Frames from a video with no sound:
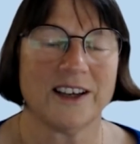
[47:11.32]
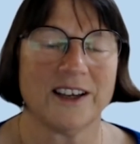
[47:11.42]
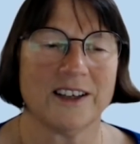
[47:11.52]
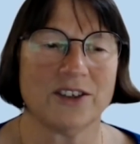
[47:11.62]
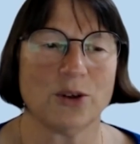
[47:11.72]

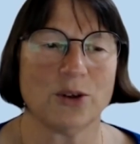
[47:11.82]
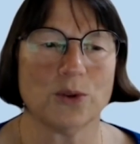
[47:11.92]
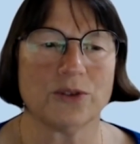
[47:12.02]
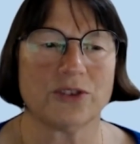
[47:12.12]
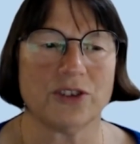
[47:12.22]
I don't
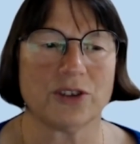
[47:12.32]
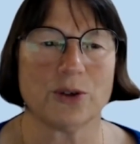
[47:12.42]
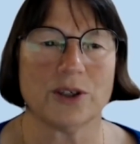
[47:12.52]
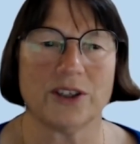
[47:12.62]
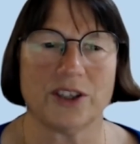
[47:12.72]
want to
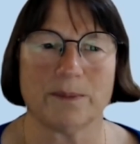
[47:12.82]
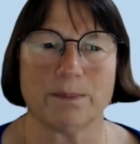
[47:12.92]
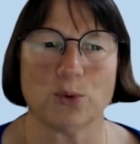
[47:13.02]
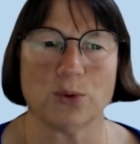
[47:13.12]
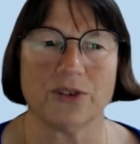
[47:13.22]
decry the
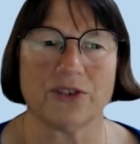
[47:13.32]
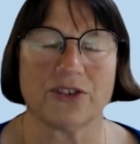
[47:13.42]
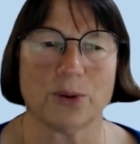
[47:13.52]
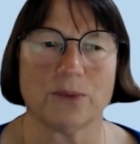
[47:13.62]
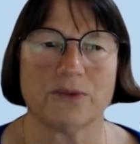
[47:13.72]
importance
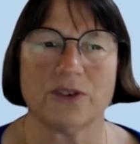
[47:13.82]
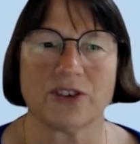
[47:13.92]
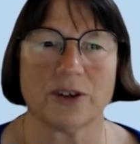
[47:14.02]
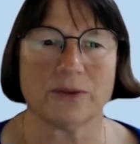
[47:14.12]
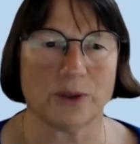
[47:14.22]
of
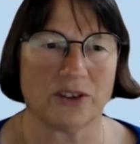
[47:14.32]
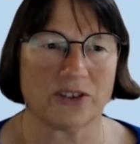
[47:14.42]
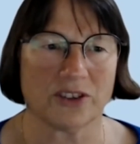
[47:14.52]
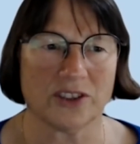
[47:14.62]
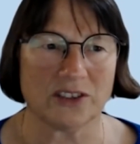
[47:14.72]
discovery
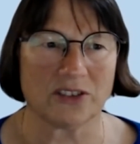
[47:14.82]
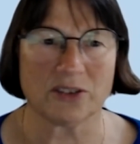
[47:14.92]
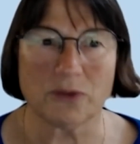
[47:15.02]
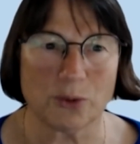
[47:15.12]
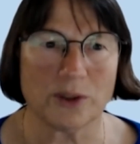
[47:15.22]
science,
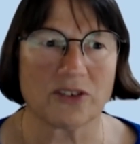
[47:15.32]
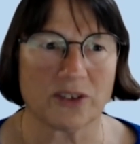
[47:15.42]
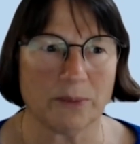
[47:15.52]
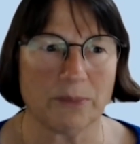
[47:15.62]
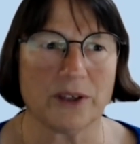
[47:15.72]
of doing
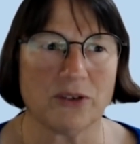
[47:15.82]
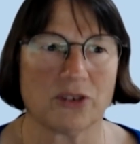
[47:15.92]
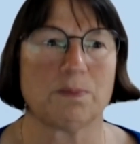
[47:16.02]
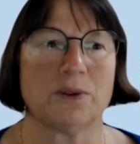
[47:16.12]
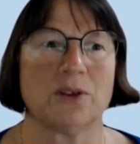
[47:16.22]
something
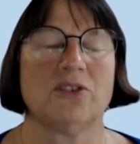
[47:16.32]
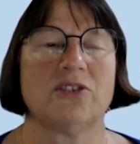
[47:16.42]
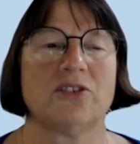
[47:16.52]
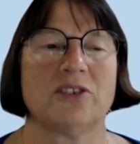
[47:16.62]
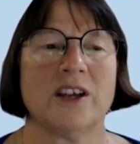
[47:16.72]
just
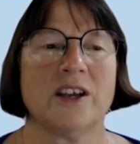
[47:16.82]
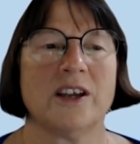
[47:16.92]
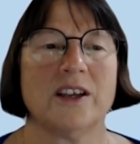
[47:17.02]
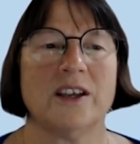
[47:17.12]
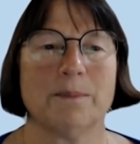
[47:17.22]
because
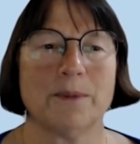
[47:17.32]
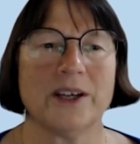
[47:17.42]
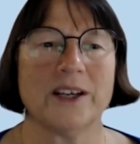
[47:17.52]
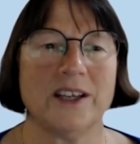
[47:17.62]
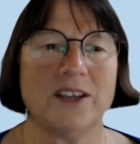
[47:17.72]
it
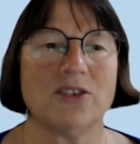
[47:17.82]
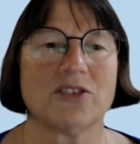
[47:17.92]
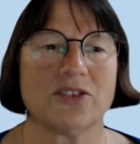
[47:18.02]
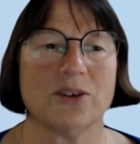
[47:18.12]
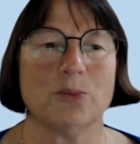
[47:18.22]
might lead us
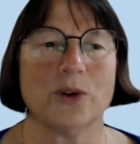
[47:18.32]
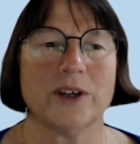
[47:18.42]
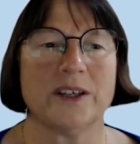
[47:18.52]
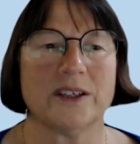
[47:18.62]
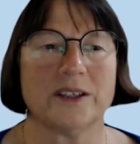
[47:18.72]

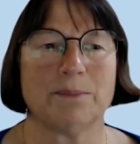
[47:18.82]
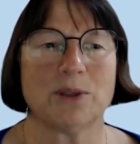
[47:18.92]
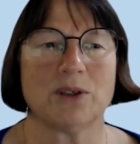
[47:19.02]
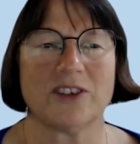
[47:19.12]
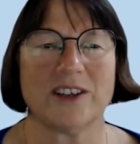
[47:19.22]
somewhere,
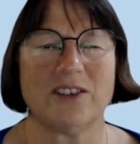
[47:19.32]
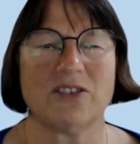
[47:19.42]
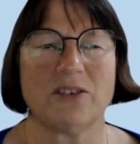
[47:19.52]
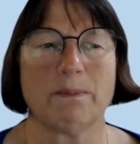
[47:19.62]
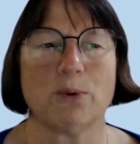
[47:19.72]
because that
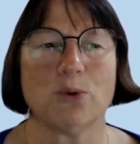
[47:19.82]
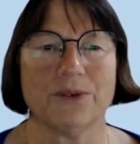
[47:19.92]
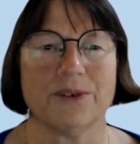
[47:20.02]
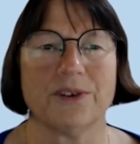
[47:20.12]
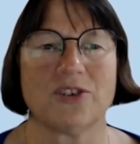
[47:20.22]
is
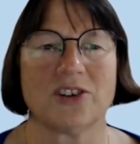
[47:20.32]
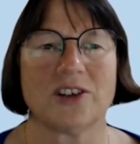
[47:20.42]
important.